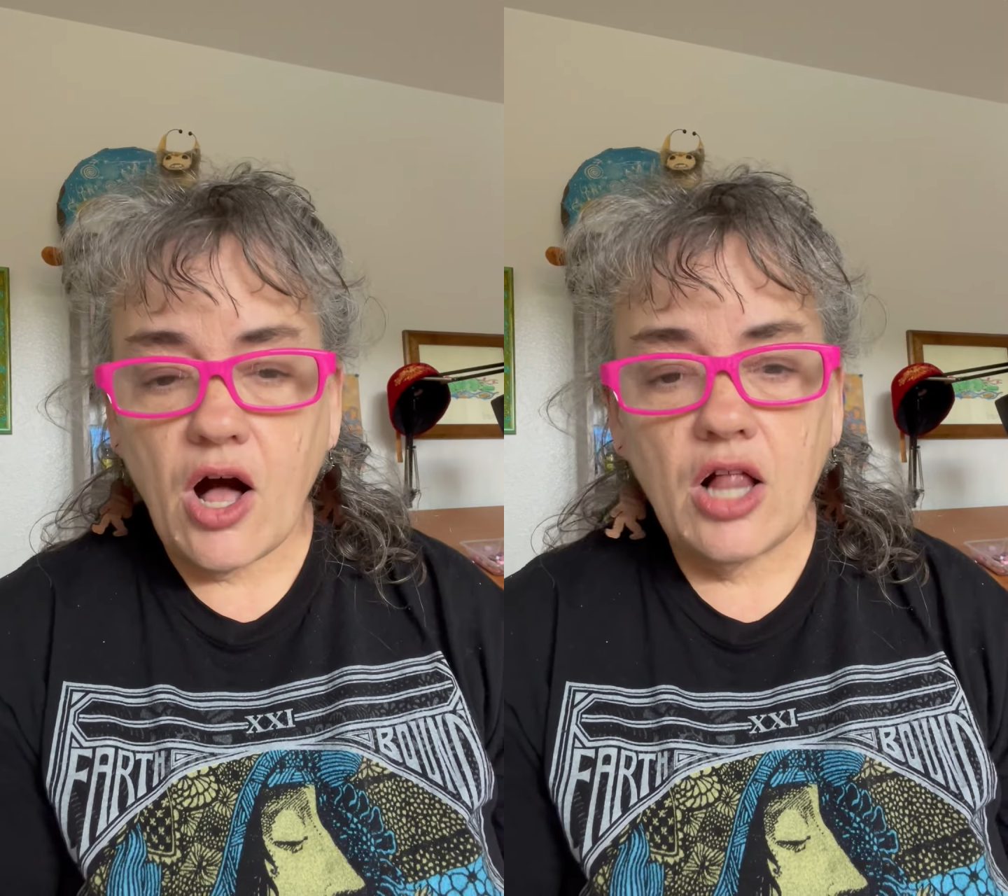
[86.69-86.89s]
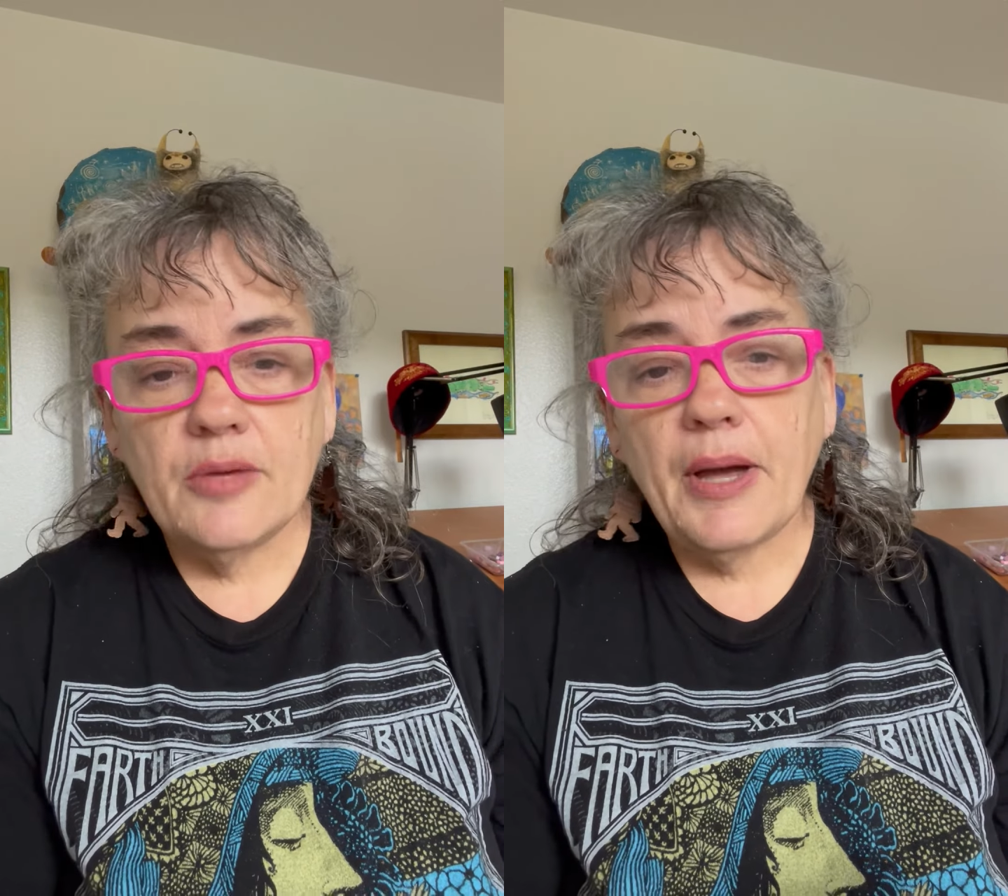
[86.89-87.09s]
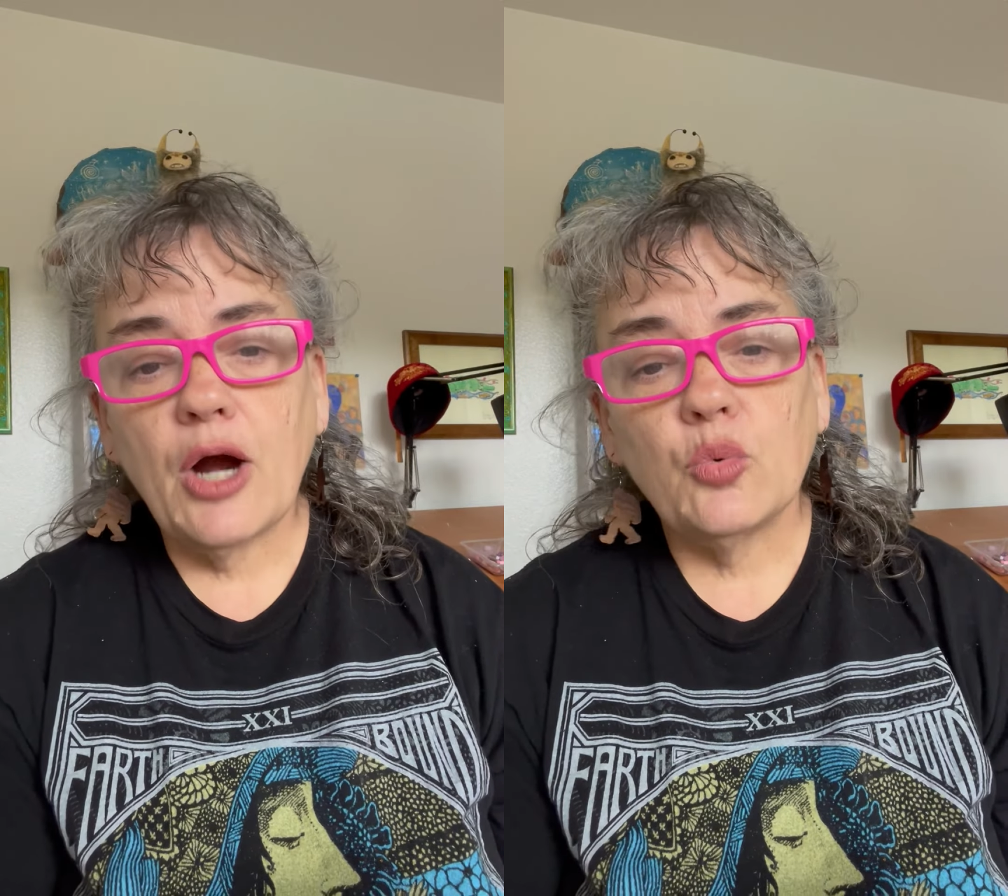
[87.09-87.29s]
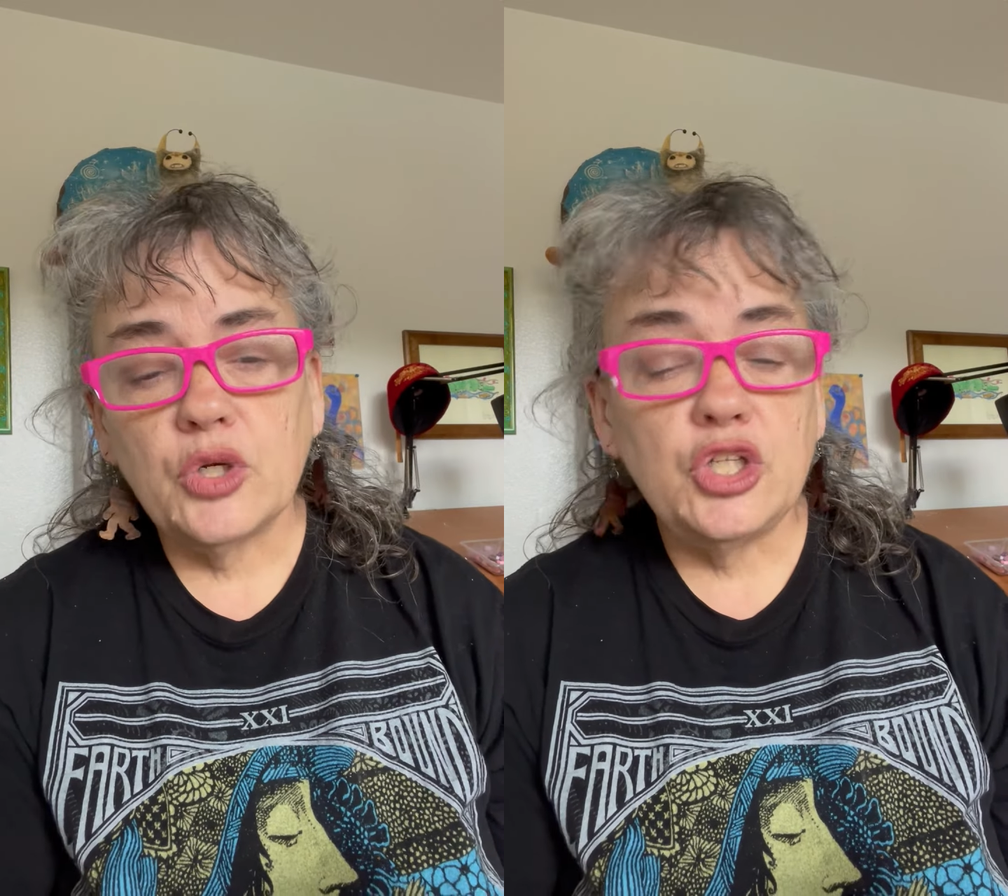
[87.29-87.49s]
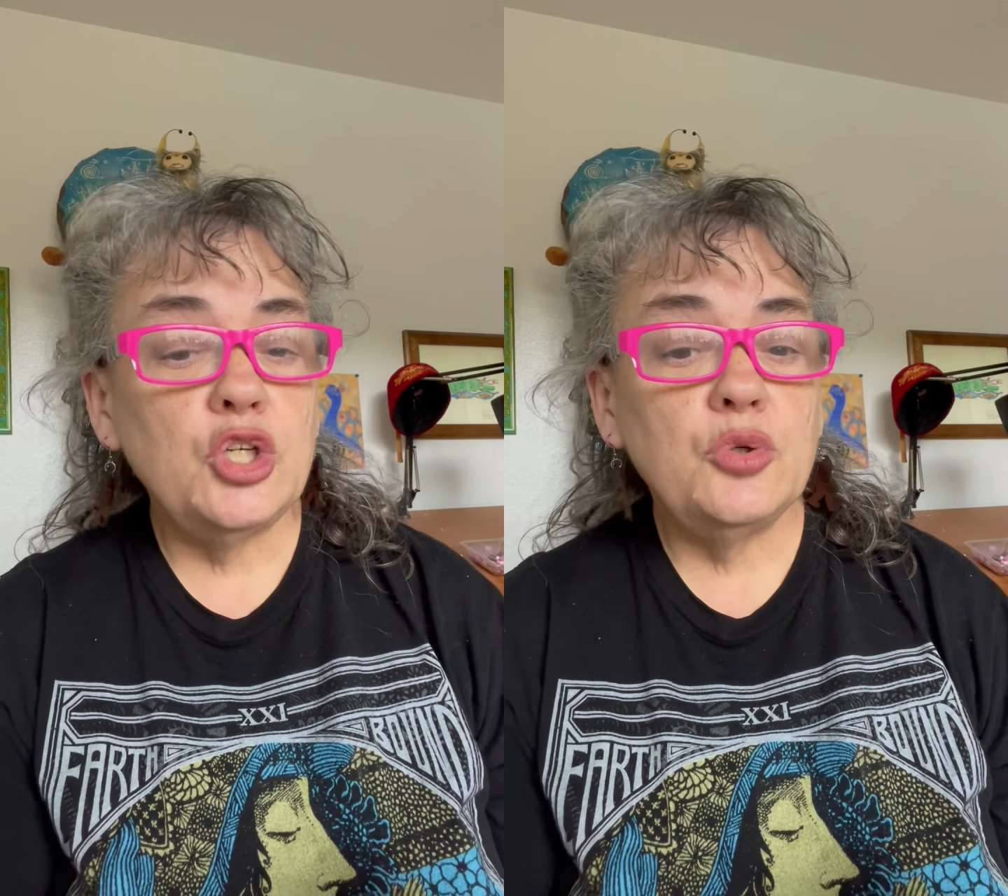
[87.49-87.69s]
all about
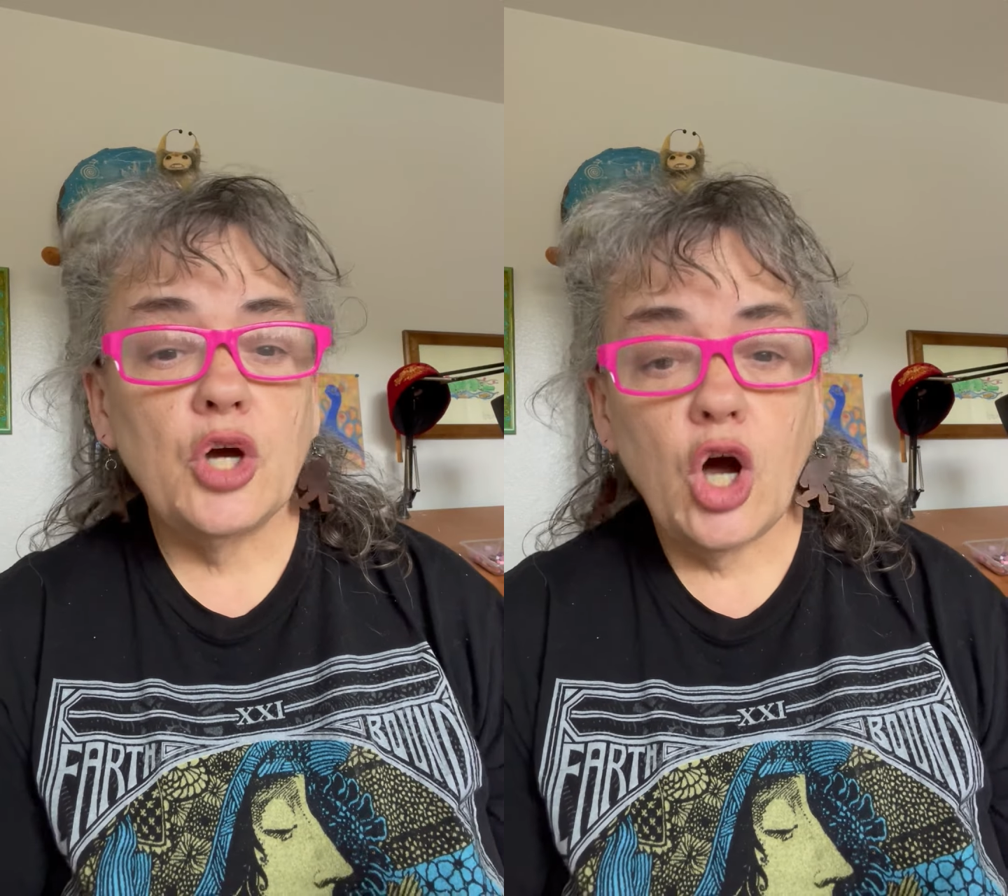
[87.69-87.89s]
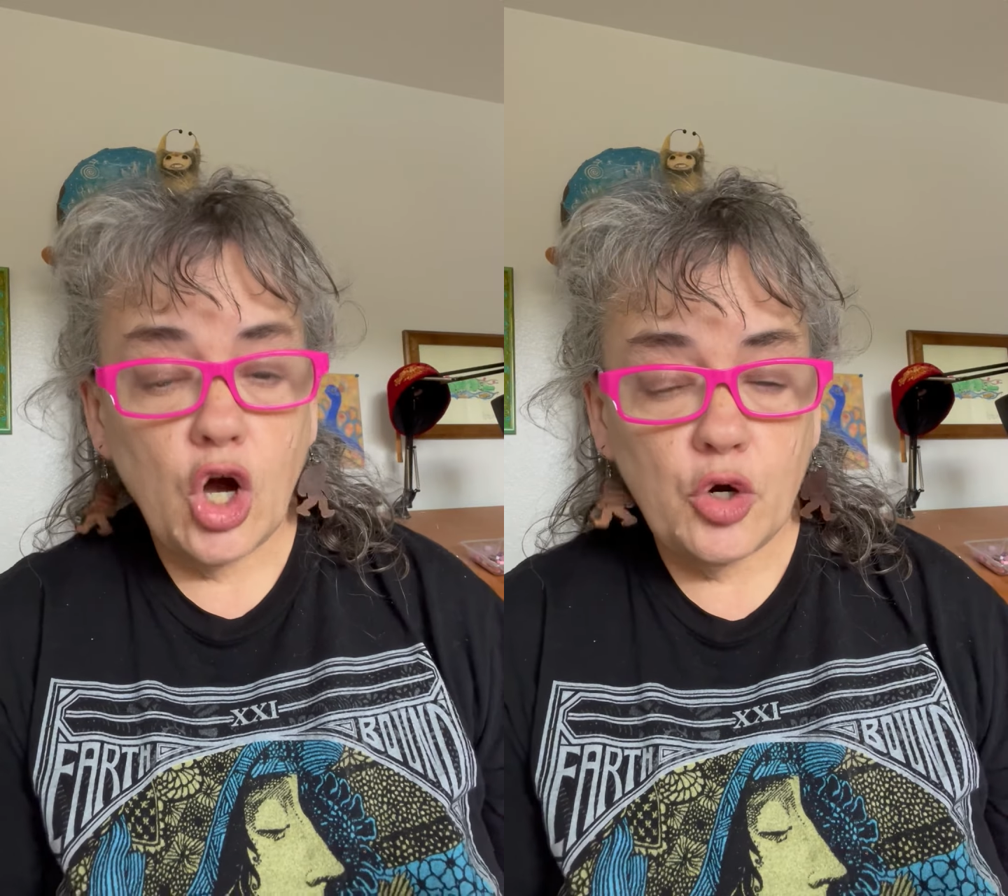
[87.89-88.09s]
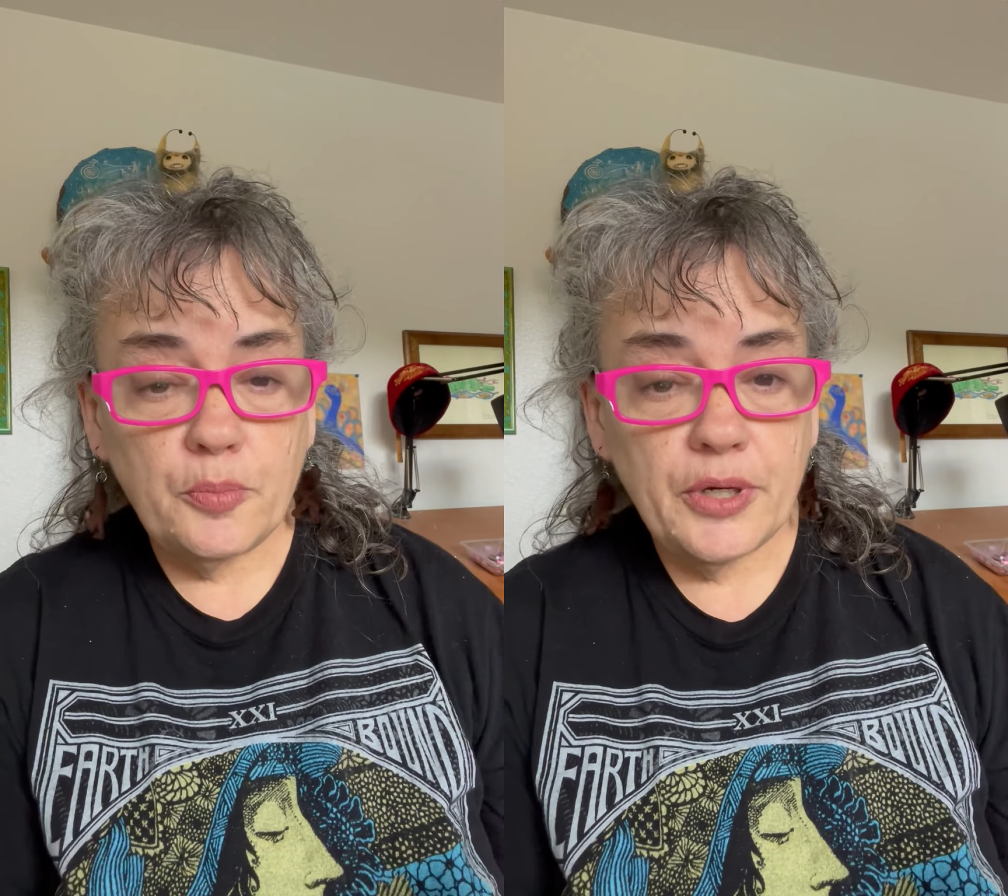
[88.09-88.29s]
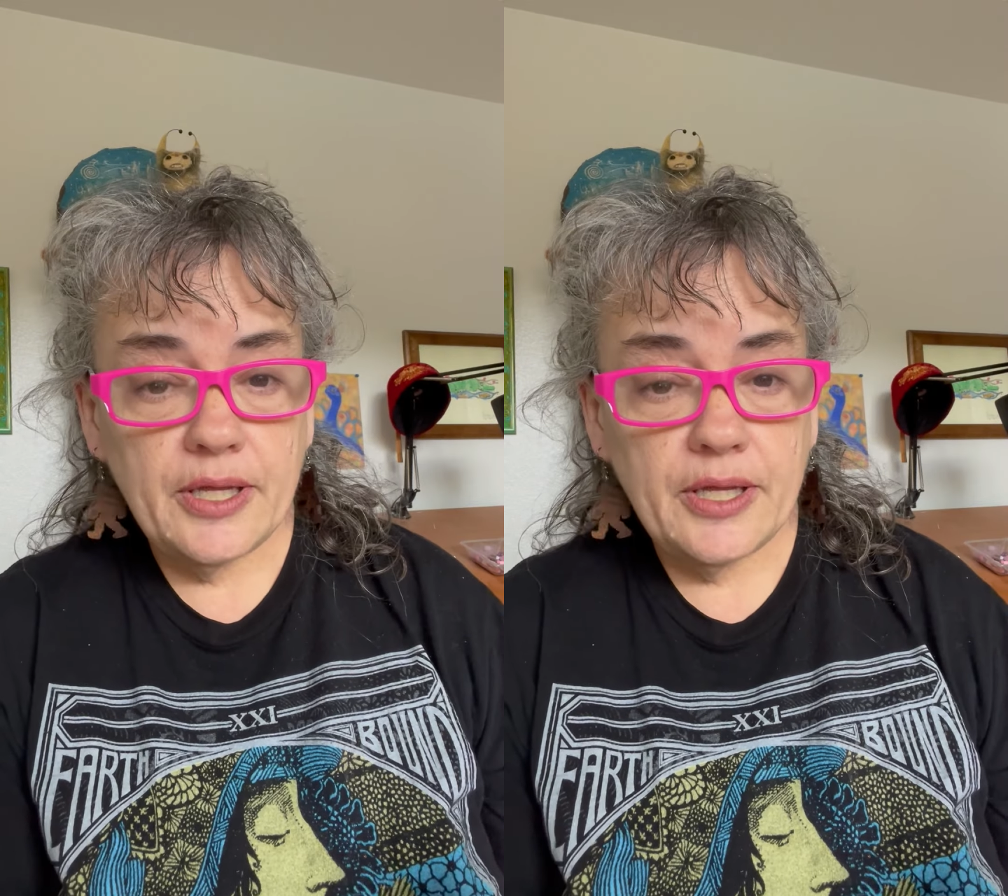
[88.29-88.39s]
renewed hope.